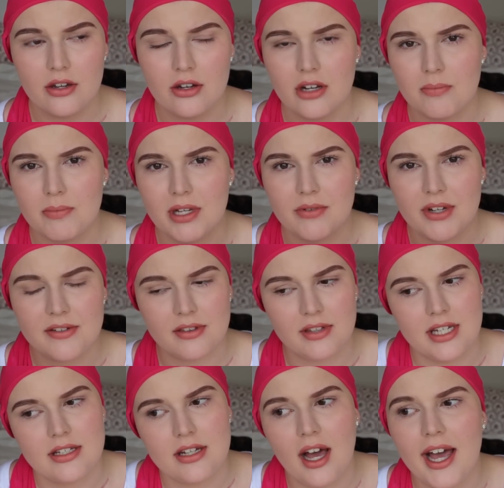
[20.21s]
you know, had been
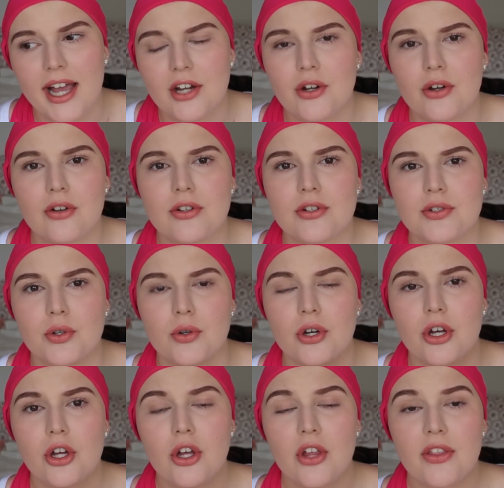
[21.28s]
recently diagnosed,
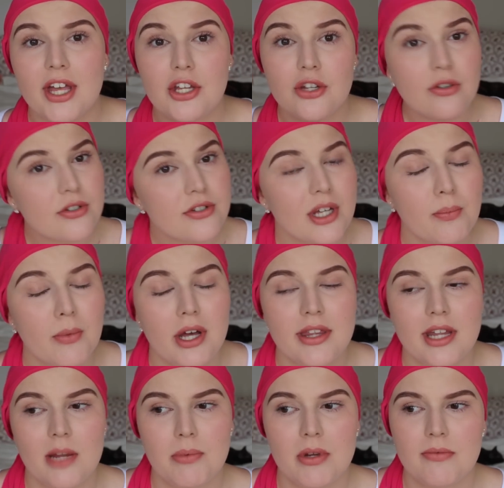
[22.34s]
or they knew someone
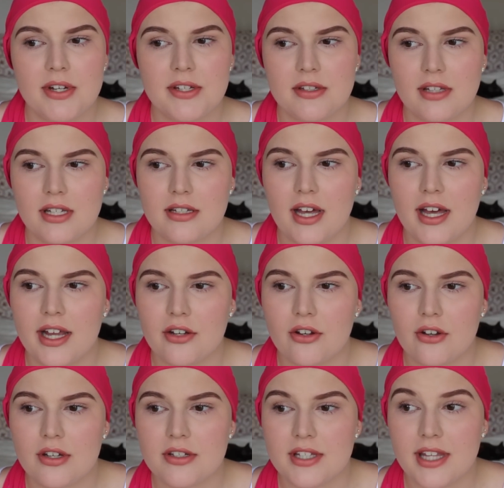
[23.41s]
that had been recently
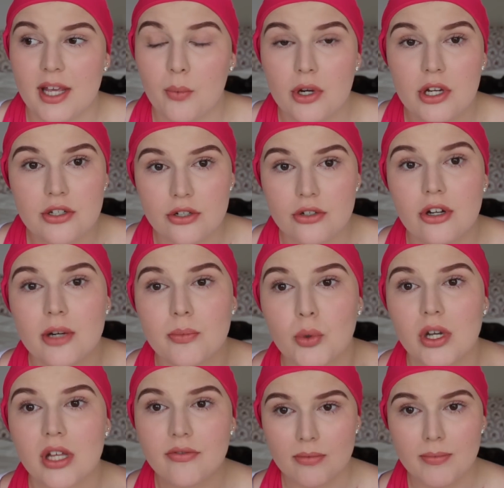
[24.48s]
diagnosed and they wanted to know
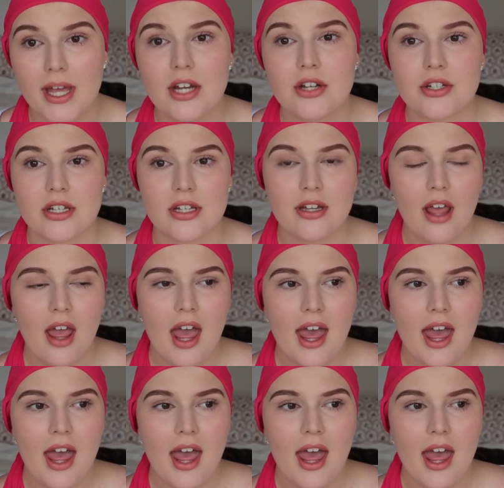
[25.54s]
more information.